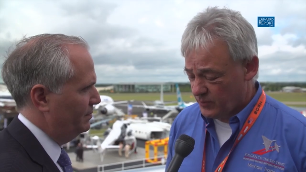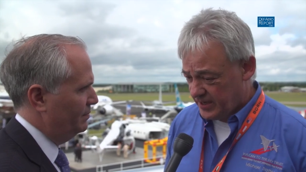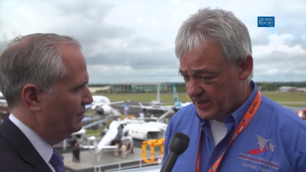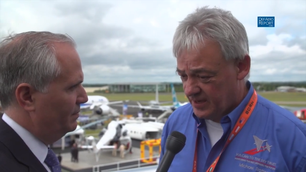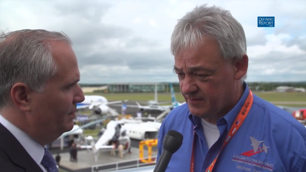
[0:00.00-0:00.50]

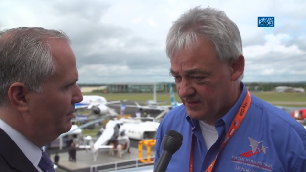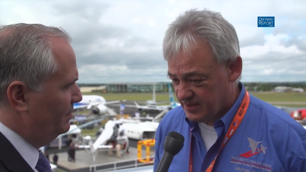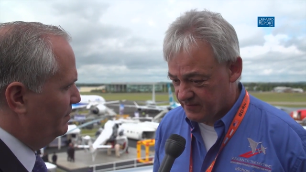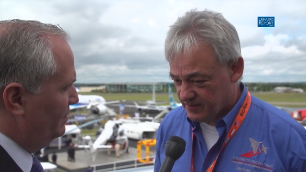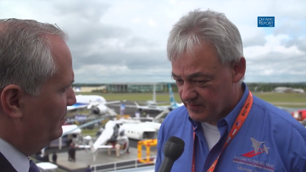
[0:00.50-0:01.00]
Speaker 1: we uh,
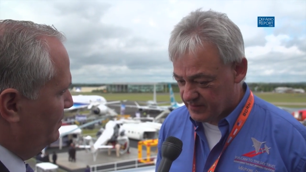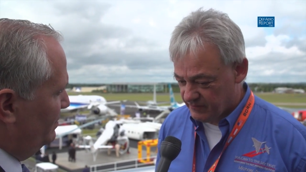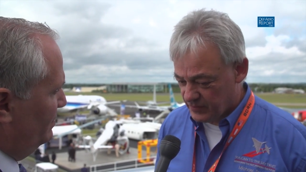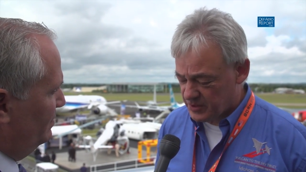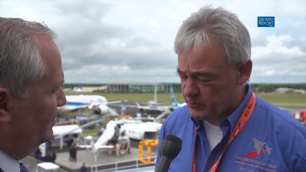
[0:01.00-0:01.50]
the
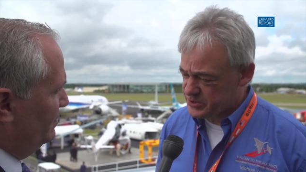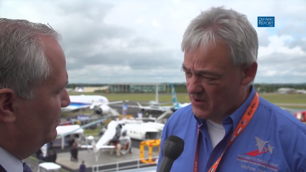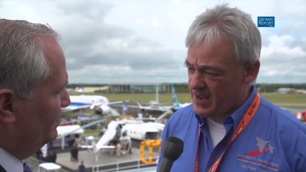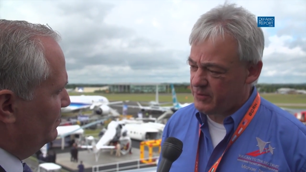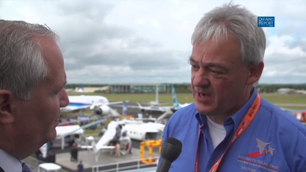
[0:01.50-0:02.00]
Vulcan was
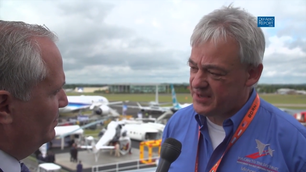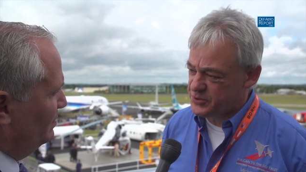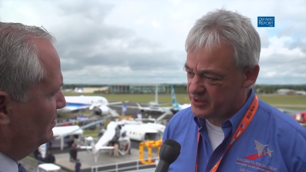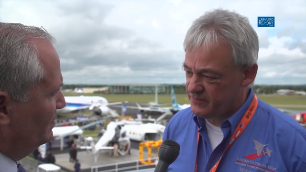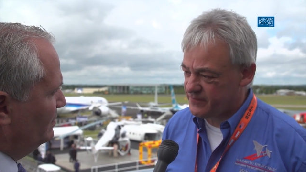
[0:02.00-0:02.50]
grounded
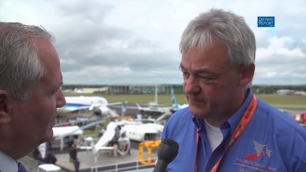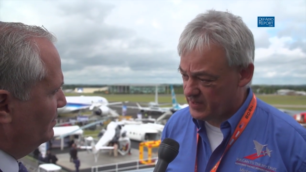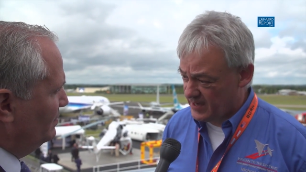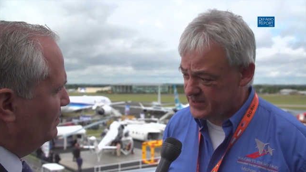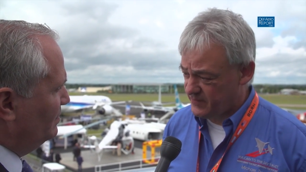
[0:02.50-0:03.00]
last year,
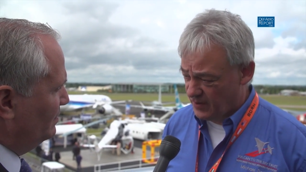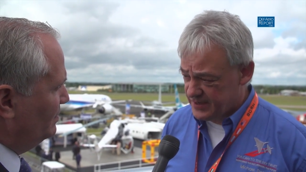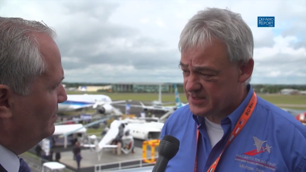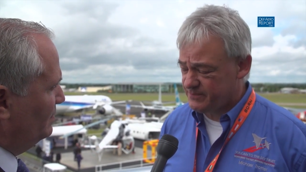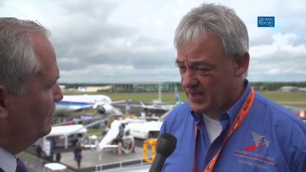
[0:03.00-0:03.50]
the last
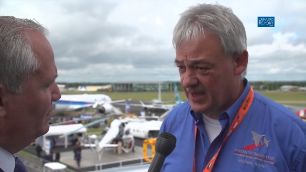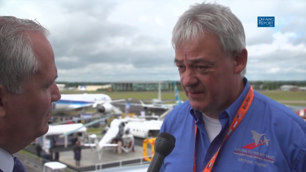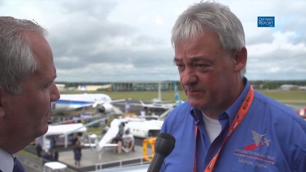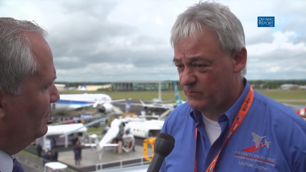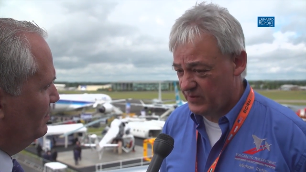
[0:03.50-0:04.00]
flight.
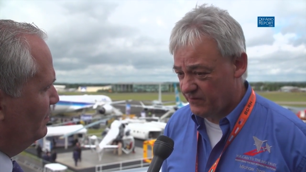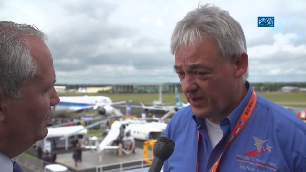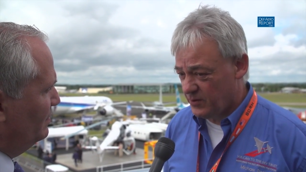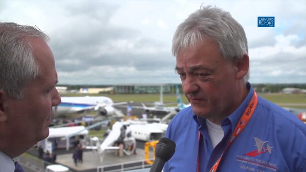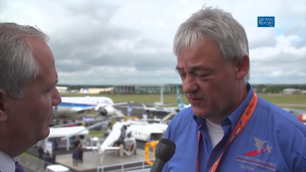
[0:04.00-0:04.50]
Um, we've
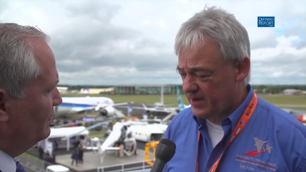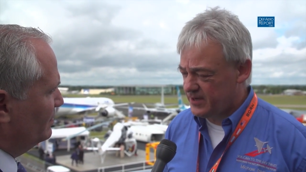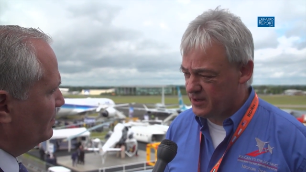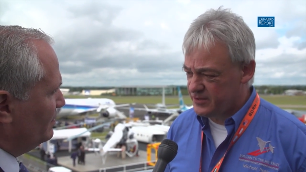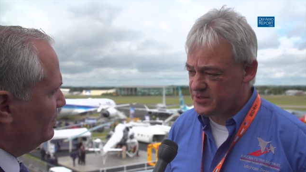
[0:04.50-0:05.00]
flown her for
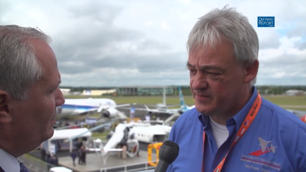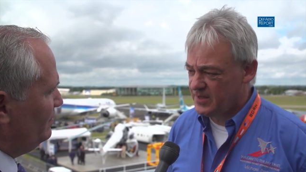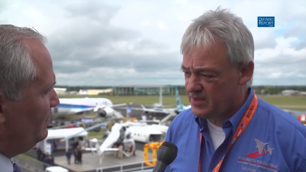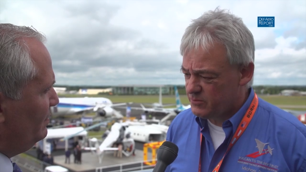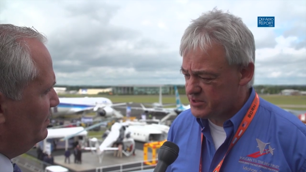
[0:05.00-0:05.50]
eight years.
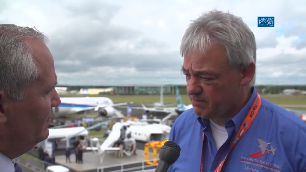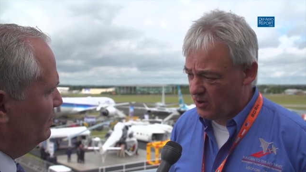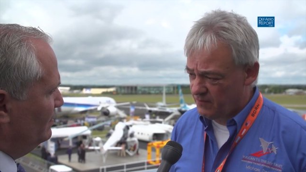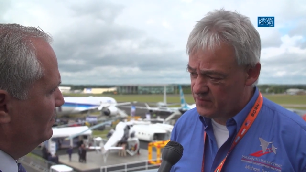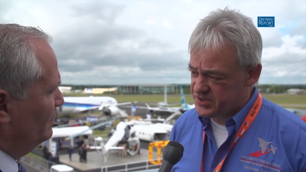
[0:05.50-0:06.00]
It was a
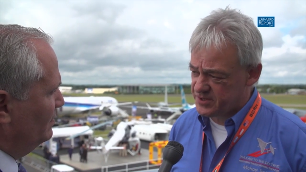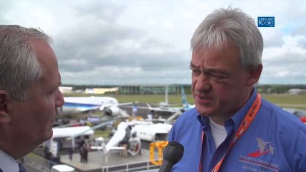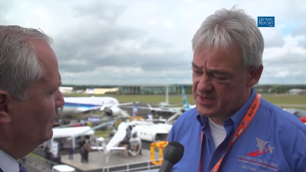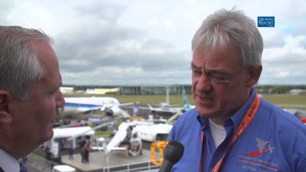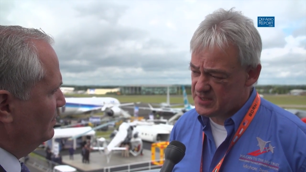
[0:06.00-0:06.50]
marvellous
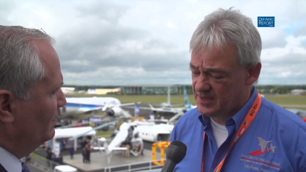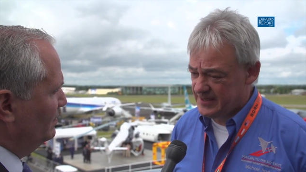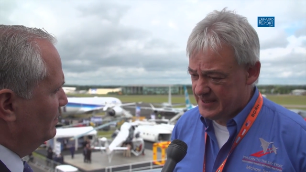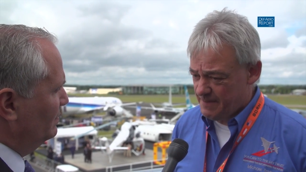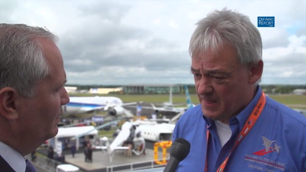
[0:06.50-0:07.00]
success.
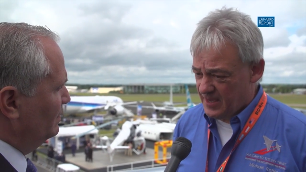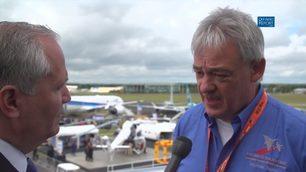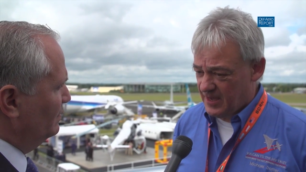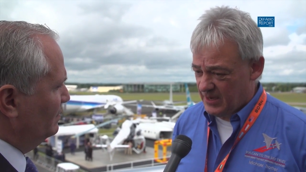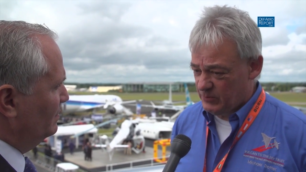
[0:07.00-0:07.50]

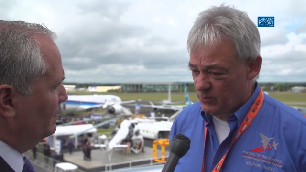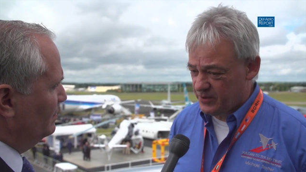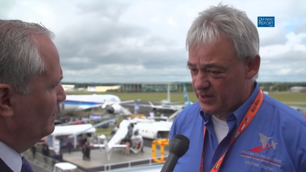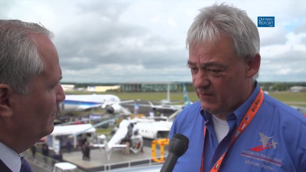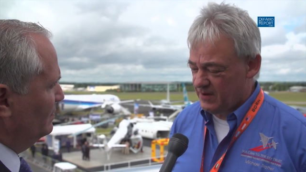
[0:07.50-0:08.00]
Uh, and we were
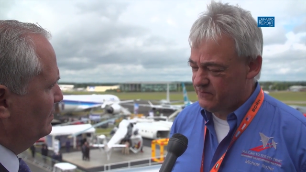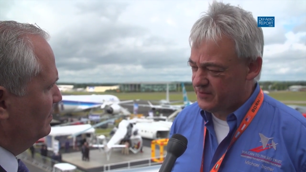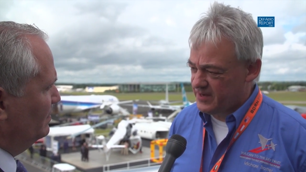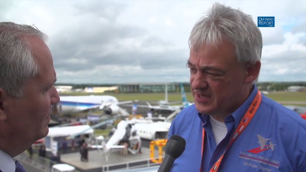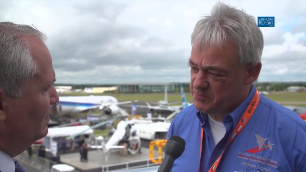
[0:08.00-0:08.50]
looking around
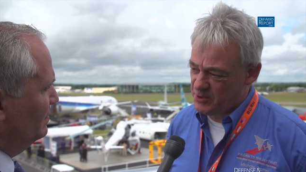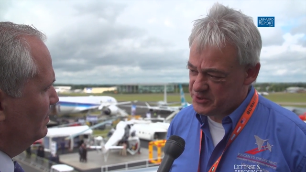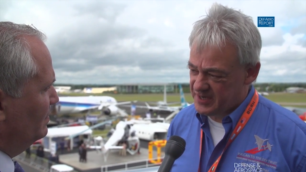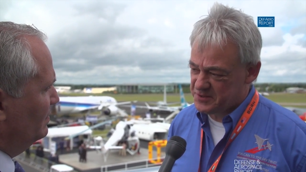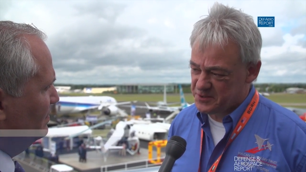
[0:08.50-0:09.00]
for the next
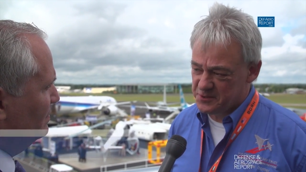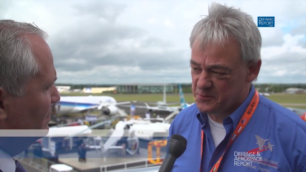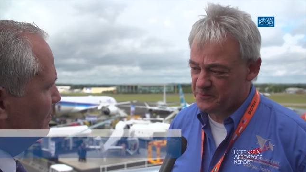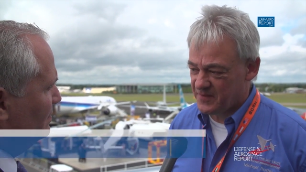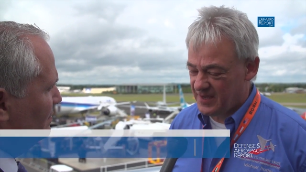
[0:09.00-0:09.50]
project to
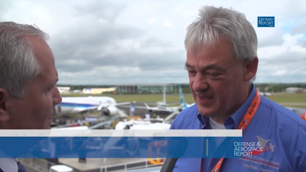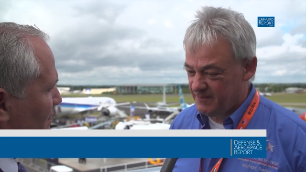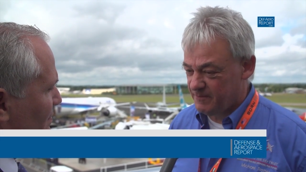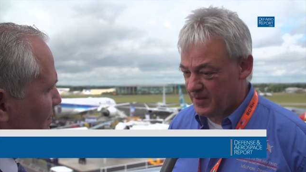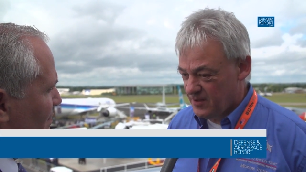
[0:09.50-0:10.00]
do.
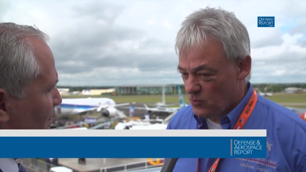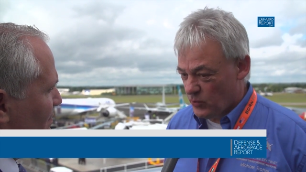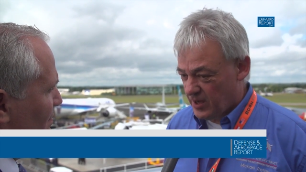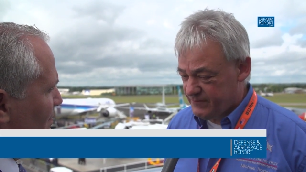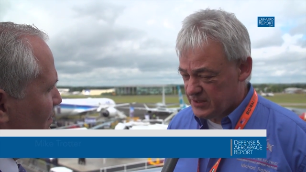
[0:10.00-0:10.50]
Um,
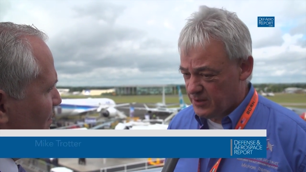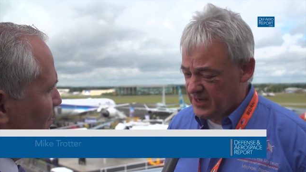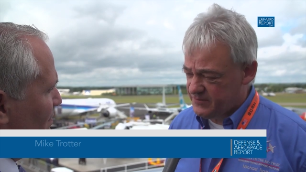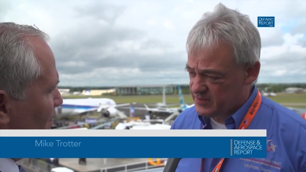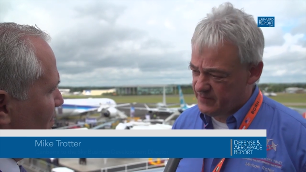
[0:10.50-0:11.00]
we have to
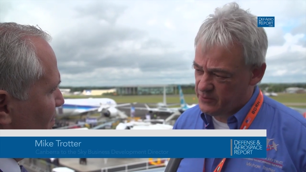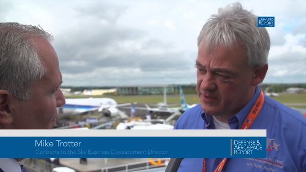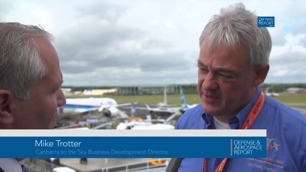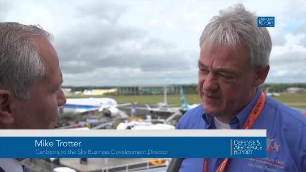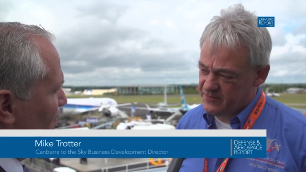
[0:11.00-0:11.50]
look after the
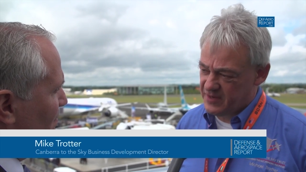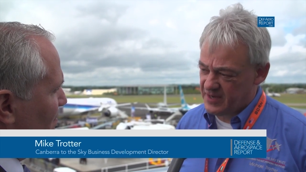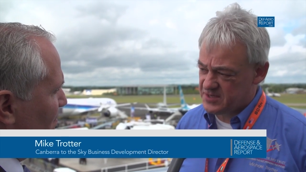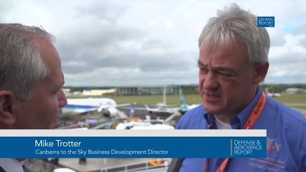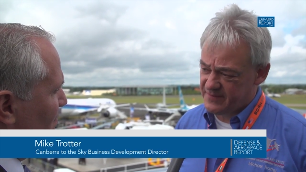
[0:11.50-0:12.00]
Vulcan now for the
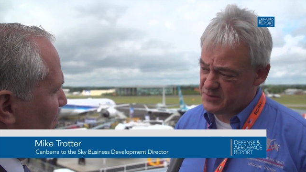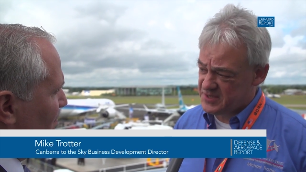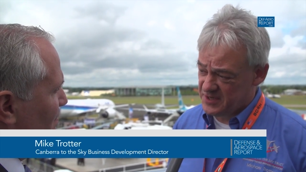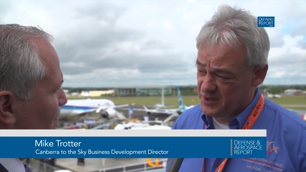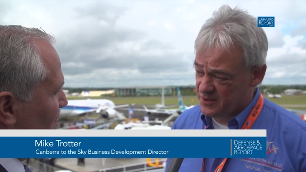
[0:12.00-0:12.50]
next
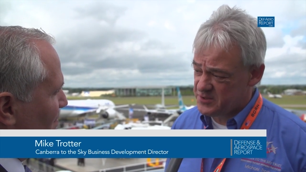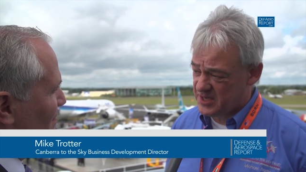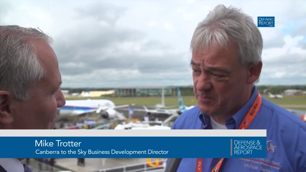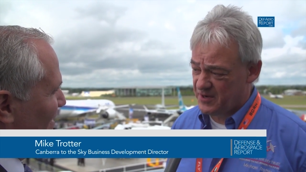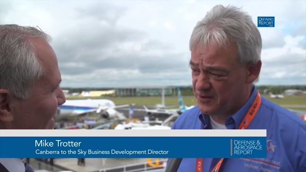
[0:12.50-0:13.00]
70 years,
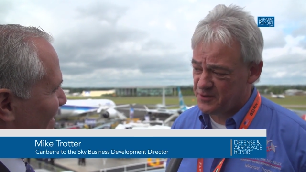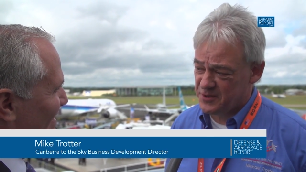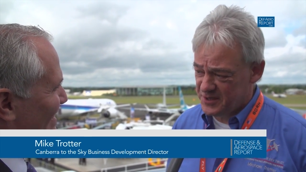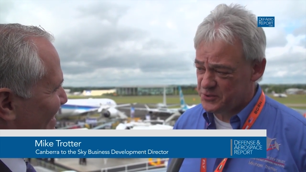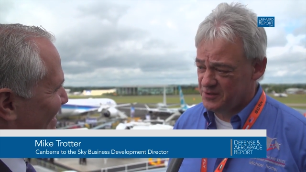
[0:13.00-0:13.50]
keep her in good
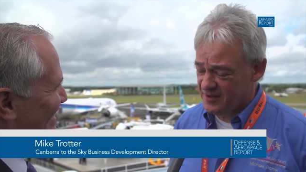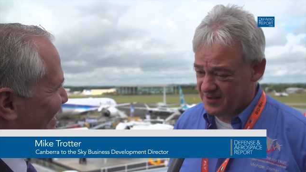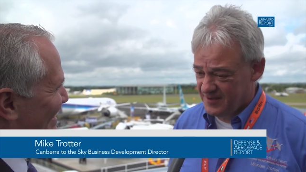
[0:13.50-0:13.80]
condition.